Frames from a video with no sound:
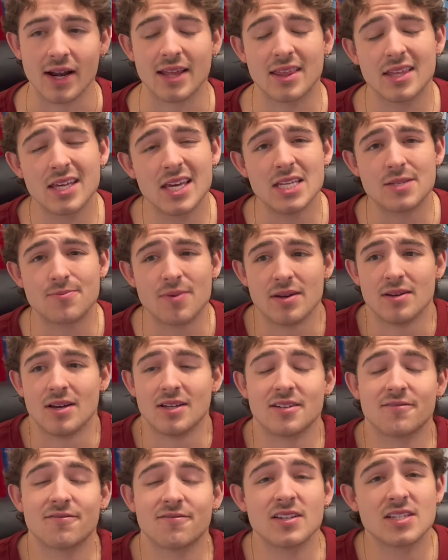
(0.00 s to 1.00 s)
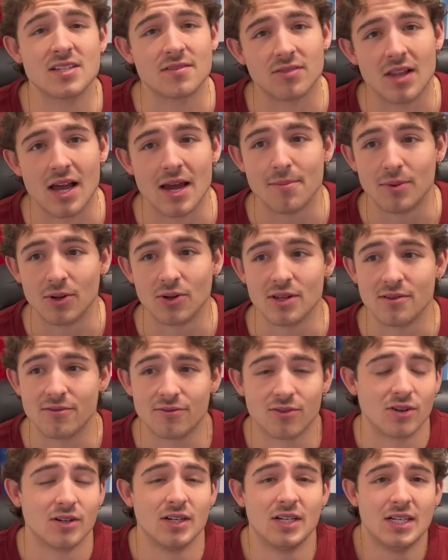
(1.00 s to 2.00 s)
I think he's been a defensive liability
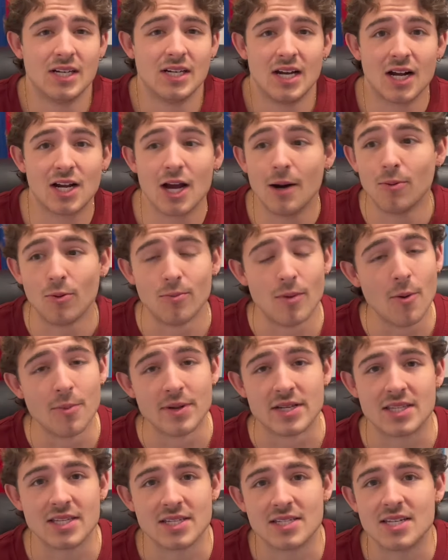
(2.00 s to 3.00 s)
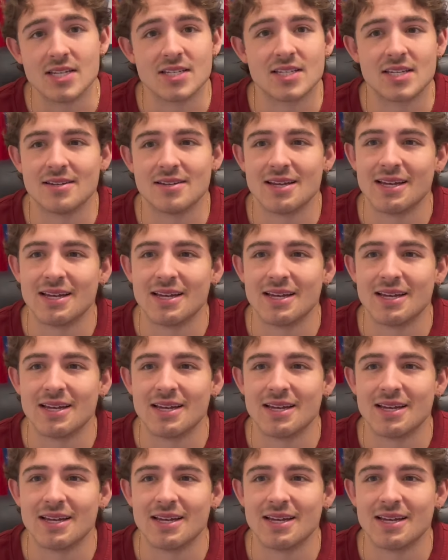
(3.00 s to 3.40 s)
for a couple moments this season,